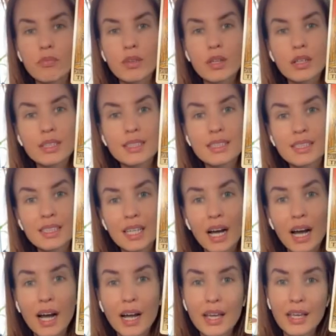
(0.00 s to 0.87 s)

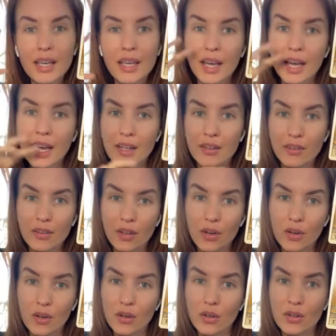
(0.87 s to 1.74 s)
sky and
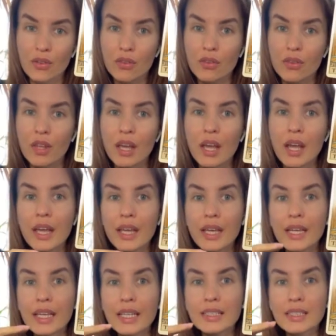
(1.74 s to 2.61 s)
the earth.
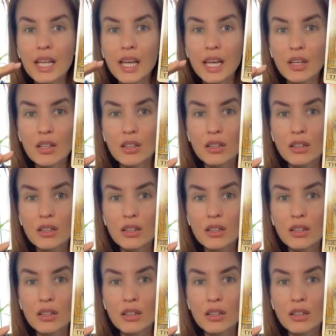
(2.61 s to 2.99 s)
He is like